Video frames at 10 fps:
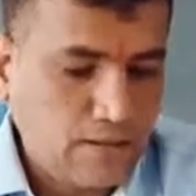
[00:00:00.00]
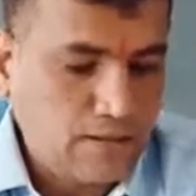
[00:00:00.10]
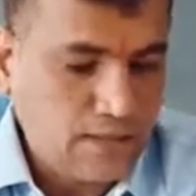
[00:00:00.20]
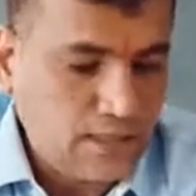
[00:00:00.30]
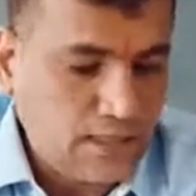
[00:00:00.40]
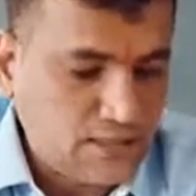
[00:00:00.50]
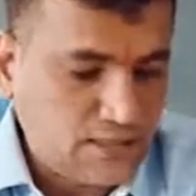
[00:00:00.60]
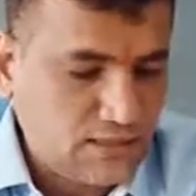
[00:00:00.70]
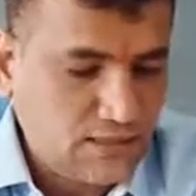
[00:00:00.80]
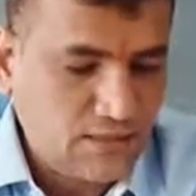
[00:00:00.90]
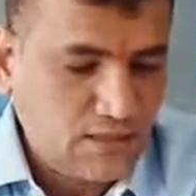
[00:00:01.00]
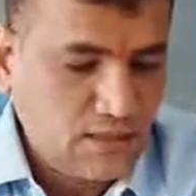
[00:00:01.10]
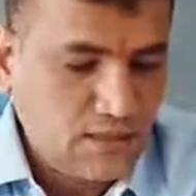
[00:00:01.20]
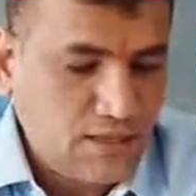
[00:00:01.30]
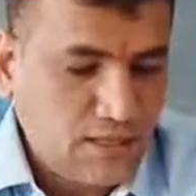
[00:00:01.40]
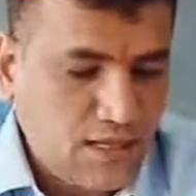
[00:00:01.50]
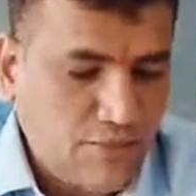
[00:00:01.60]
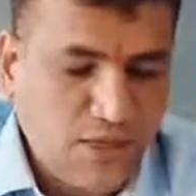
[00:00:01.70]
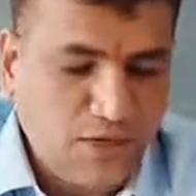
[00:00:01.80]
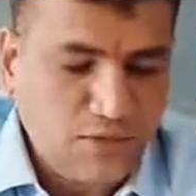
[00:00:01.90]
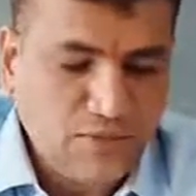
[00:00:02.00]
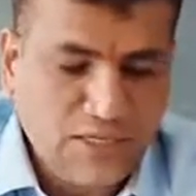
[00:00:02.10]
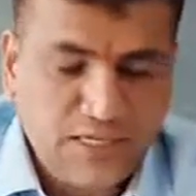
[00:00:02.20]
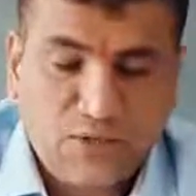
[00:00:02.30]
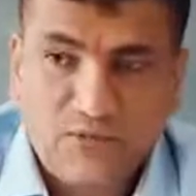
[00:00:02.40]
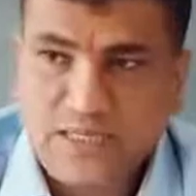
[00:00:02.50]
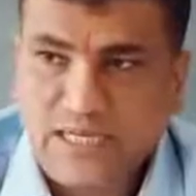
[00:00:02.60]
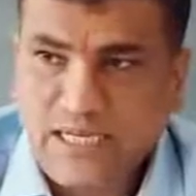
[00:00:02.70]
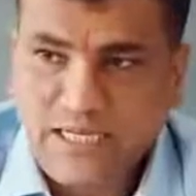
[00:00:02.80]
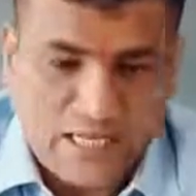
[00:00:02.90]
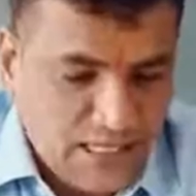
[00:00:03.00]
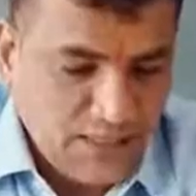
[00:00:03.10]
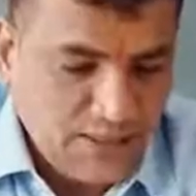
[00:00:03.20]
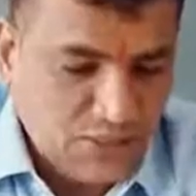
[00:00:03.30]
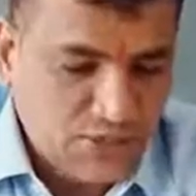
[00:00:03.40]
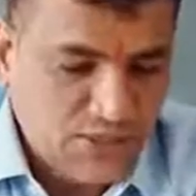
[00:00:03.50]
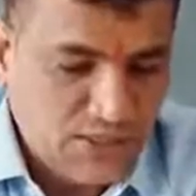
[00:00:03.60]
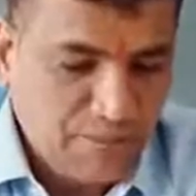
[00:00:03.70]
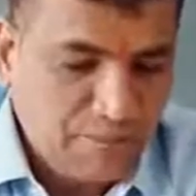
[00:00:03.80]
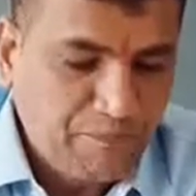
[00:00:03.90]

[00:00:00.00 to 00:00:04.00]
Next, coming on to the 29th question.